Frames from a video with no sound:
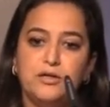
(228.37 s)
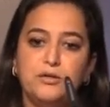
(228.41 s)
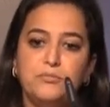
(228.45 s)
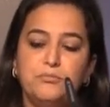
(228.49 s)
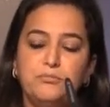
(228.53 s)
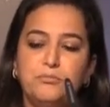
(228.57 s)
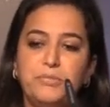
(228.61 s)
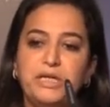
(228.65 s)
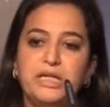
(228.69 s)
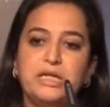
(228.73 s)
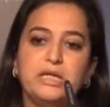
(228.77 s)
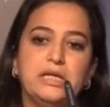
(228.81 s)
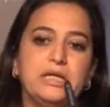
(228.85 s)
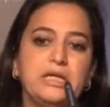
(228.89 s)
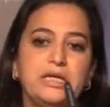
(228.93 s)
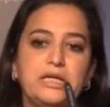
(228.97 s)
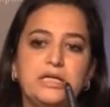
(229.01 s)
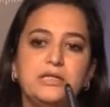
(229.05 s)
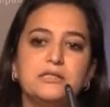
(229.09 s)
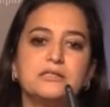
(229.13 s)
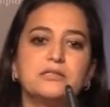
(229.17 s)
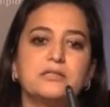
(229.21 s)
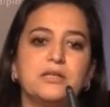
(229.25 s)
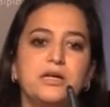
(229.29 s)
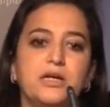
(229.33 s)
Middle
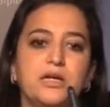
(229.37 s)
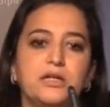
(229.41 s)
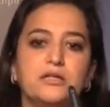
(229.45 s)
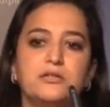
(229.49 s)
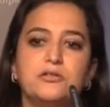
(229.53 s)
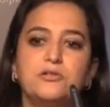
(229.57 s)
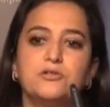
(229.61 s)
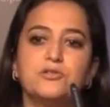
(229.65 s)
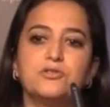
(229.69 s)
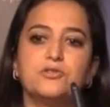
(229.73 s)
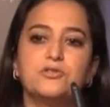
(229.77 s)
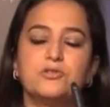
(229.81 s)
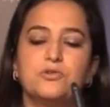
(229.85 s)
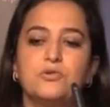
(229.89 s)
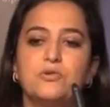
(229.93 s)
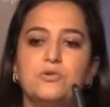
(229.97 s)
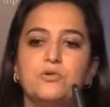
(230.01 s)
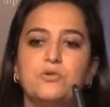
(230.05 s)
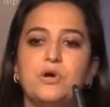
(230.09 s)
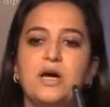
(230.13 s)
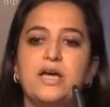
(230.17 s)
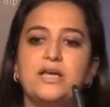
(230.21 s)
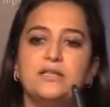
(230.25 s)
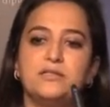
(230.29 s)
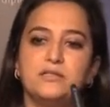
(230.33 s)
East, and
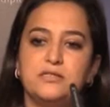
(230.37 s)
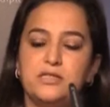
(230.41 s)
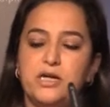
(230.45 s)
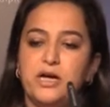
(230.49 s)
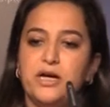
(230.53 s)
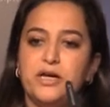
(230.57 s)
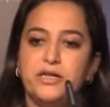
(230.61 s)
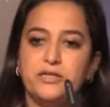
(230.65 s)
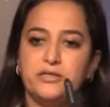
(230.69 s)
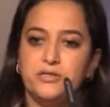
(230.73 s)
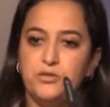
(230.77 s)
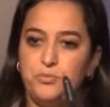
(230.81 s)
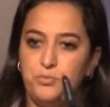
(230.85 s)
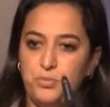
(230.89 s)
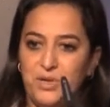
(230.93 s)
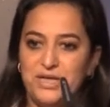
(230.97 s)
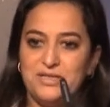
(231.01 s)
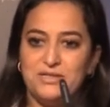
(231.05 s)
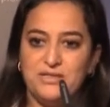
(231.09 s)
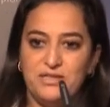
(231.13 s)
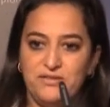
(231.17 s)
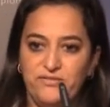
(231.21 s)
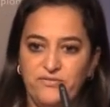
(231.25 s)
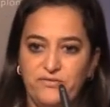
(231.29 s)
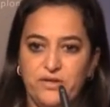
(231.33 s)
also Asia and the
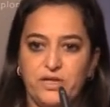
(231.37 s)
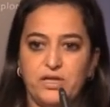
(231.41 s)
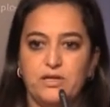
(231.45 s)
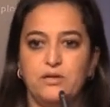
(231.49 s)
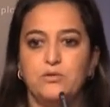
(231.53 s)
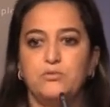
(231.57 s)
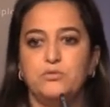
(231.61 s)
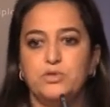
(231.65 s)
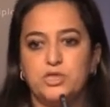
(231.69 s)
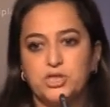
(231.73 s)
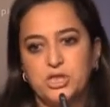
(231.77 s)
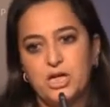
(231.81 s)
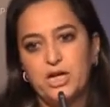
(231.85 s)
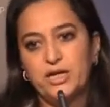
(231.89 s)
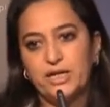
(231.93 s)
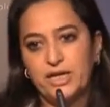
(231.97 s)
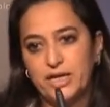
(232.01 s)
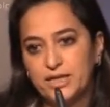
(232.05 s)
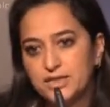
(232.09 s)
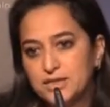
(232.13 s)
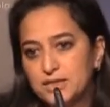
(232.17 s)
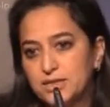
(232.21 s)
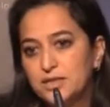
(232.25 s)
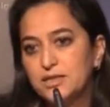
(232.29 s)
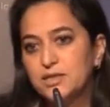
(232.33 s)
Pacific, which are
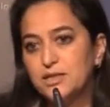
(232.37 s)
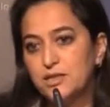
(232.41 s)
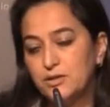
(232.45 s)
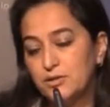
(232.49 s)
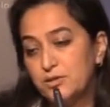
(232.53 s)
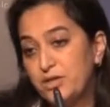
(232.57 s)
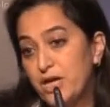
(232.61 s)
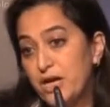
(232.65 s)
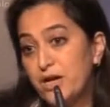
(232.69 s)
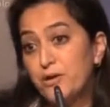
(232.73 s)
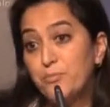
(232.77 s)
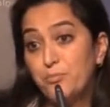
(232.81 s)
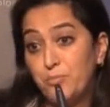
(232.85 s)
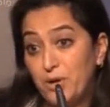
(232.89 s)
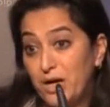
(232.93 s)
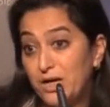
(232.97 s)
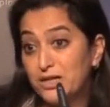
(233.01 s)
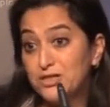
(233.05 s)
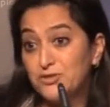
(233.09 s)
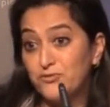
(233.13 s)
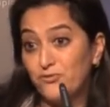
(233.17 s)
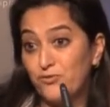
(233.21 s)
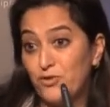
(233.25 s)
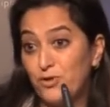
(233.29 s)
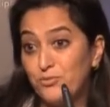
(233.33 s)
getting their
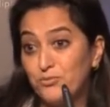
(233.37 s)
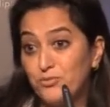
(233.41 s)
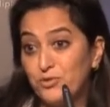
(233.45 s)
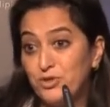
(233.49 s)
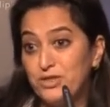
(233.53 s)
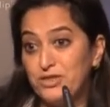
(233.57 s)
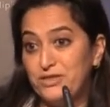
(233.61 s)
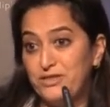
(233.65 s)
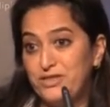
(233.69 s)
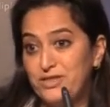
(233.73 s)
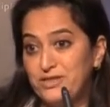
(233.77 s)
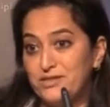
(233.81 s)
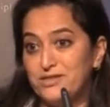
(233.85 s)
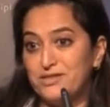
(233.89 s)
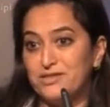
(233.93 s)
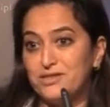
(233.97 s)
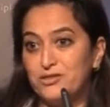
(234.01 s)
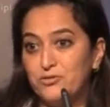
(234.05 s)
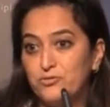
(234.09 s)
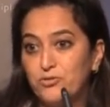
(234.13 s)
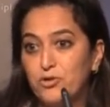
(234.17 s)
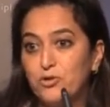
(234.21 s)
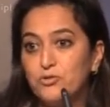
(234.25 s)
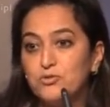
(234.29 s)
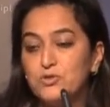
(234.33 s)
part from this
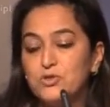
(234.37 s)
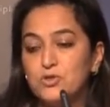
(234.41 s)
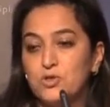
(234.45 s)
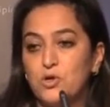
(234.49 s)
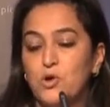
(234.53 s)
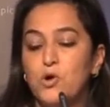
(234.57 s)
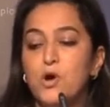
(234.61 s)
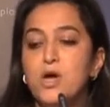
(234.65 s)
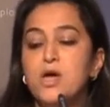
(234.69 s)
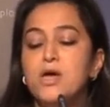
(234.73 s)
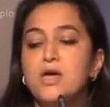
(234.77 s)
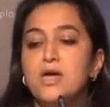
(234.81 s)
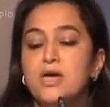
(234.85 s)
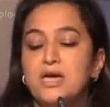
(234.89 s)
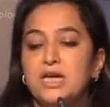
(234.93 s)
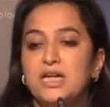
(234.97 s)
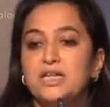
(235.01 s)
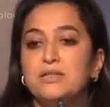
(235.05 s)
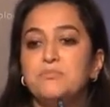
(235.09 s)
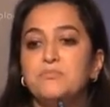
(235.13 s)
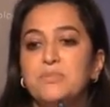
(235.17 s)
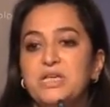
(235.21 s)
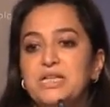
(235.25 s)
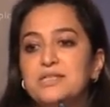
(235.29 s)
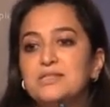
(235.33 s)
growth. So
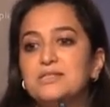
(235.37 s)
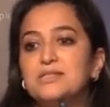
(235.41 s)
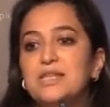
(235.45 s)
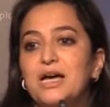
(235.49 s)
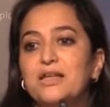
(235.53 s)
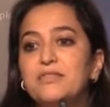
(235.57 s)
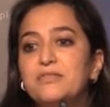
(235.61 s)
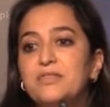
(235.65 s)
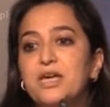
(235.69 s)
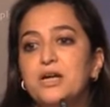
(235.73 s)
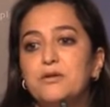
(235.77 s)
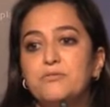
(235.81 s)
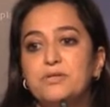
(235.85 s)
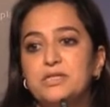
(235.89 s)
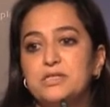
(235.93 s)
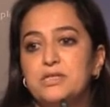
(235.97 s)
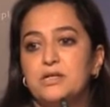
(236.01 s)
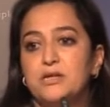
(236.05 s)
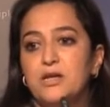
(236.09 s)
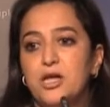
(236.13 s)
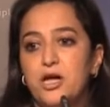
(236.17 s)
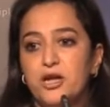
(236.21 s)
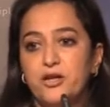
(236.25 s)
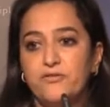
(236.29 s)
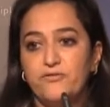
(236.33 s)
it means that there is a
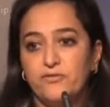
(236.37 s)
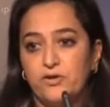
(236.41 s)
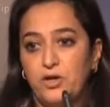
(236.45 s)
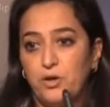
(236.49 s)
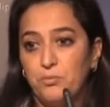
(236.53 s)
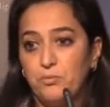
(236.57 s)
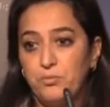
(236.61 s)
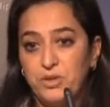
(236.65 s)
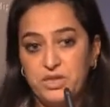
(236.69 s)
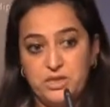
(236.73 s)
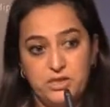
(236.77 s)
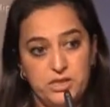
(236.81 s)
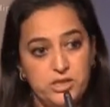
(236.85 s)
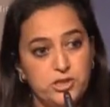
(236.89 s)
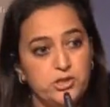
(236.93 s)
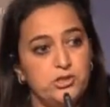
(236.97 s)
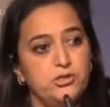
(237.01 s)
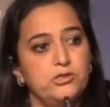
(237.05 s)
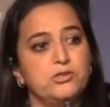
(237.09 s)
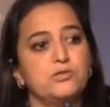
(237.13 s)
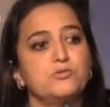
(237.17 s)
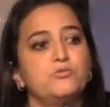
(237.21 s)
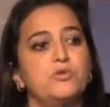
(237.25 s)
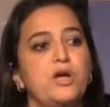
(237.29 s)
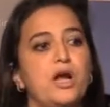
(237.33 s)
lot of
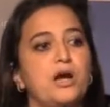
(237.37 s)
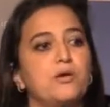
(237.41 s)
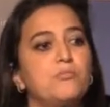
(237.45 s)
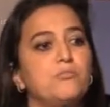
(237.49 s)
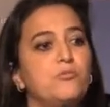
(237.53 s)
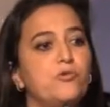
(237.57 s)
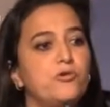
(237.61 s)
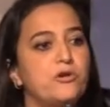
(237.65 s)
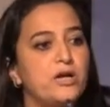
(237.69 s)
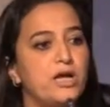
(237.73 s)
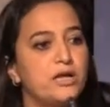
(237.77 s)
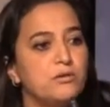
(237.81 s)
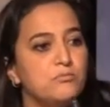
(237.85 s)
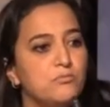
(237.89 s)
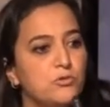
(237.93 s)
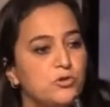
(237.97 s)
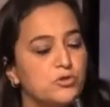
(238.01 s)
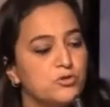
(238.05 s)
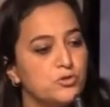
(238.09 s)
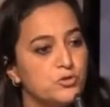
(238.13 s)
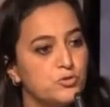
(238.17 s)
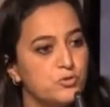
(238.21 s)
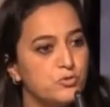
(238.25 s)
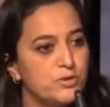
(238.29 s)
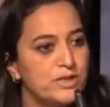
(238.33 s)
competitions. We are more and more
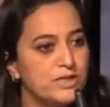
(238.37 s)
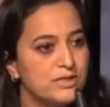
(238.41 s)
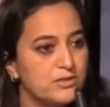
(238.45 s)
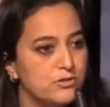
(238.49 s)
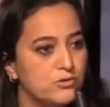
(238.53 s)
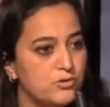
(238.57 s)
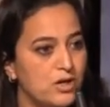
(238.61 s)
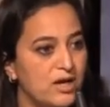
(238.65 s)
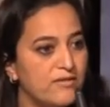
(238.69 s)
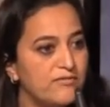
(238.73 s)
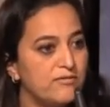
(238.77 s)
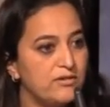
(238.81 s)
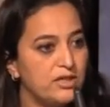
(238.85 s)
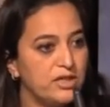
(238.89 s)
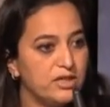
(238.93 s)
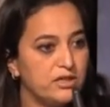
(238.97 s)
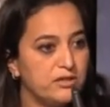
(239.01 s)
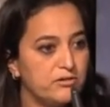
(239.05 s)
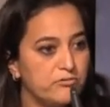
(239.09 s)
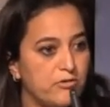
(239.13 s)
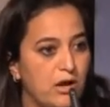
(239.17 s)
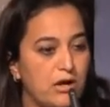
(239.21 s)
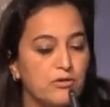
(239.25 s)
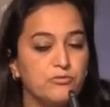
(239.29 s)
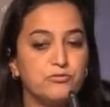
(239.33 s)
tourists traveling
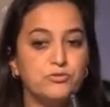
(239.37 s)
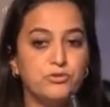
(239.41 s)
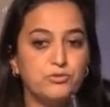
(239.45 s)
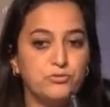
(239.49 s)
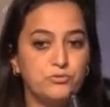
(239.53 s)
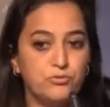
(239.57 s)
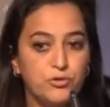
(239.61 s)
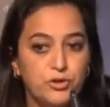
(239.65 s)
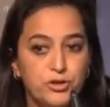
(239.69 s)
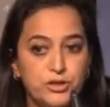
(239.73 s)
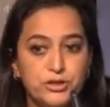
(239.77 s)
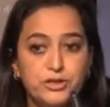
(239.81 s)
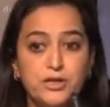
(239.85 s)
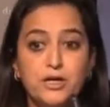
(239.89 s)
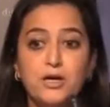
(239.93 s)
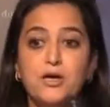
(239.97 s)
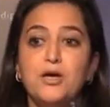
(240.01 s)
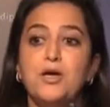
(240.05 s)
around the world,